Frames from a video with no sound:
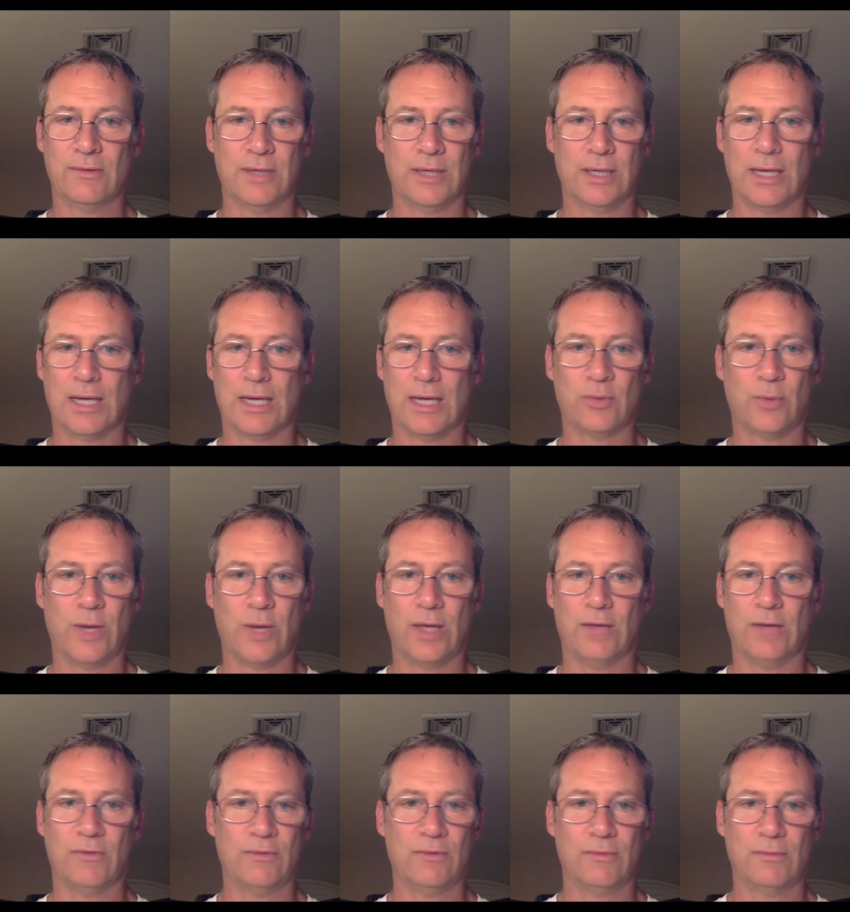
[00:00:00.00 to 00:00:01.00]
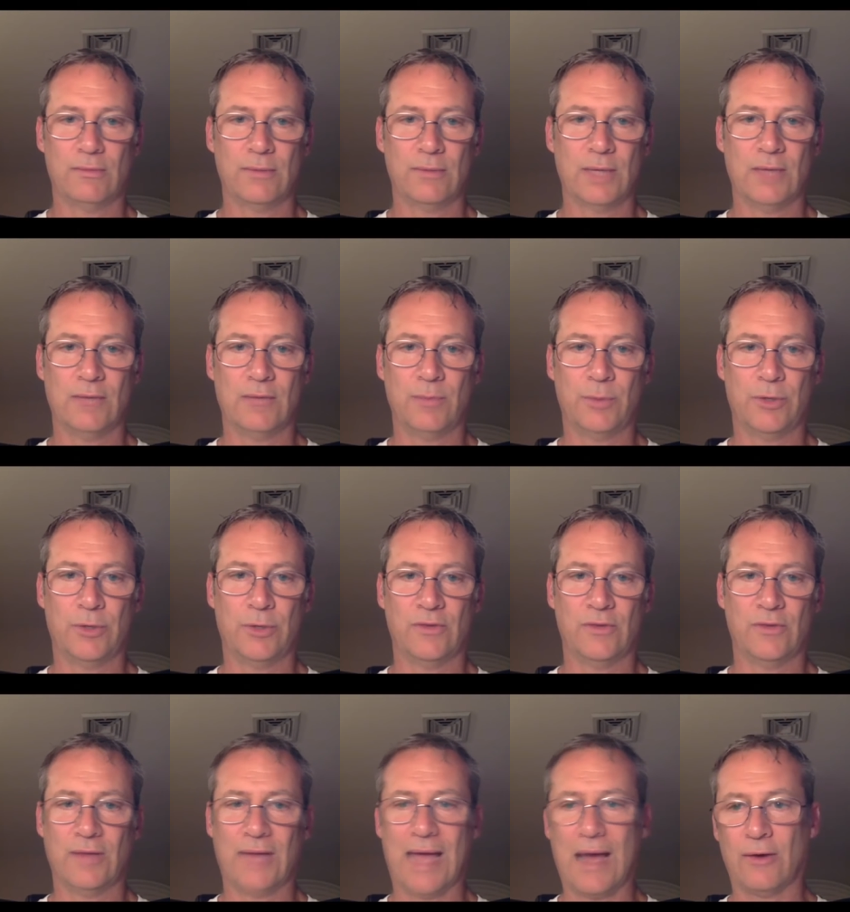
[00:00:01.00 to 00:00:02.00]
I mean, not the way it's put.
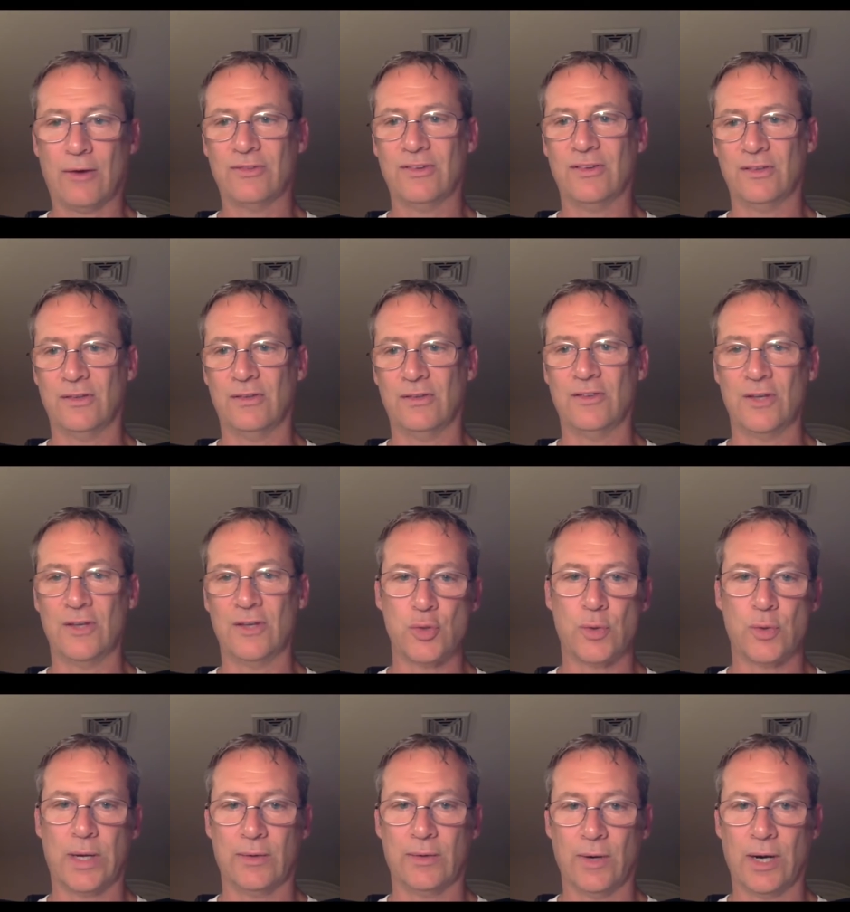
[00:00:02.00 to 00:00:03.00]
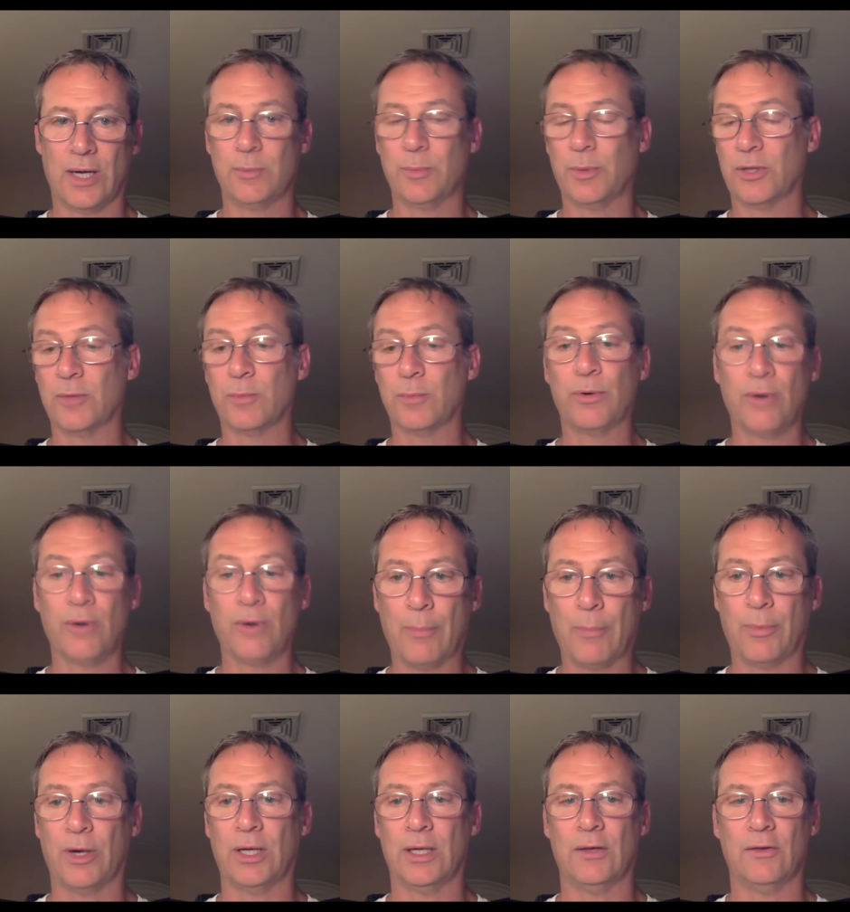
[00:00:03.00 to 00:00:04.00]
So the house isn't situated right, but the
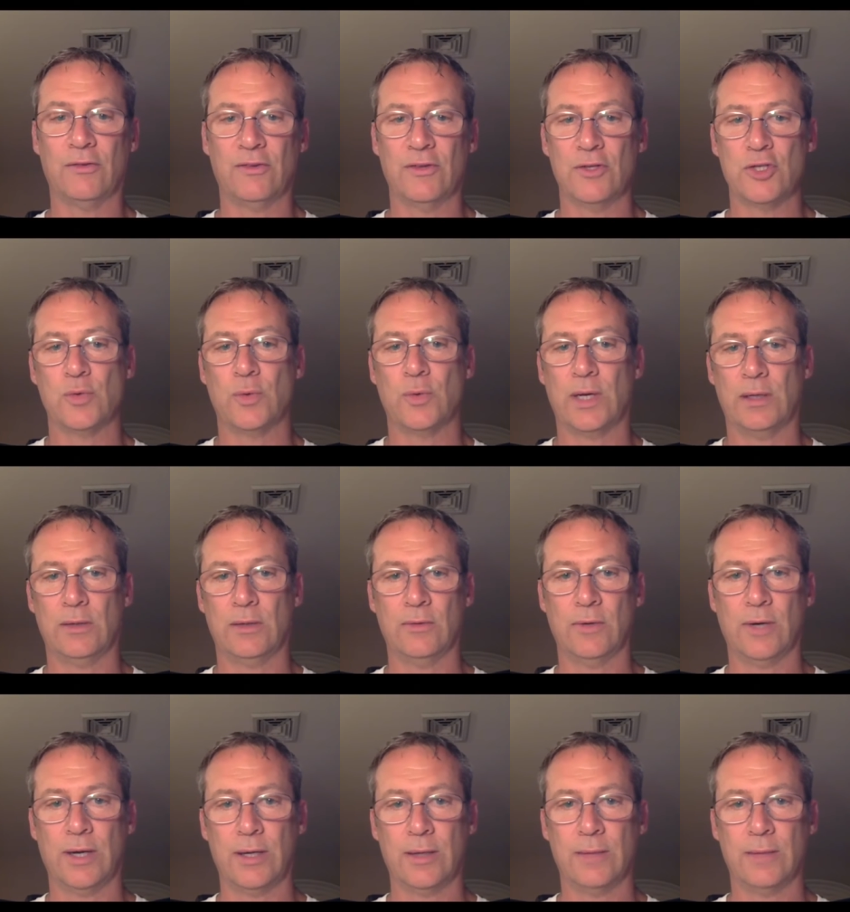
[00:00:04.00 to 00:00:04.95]
property is situated right.